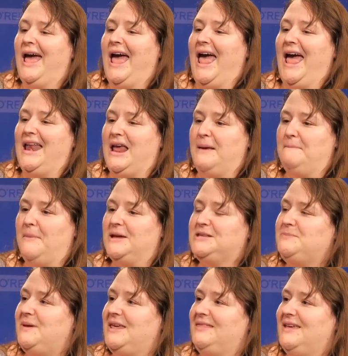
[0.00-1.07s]
and it
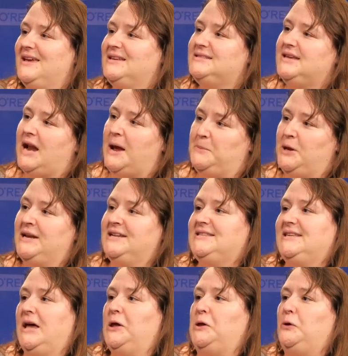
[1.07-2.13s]
must be this and I'm going to
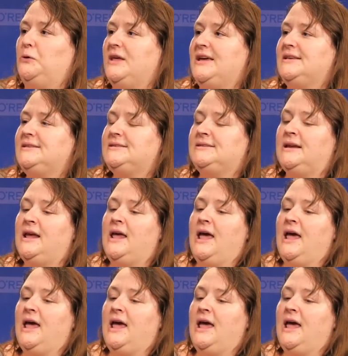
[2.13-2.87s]
sell you this.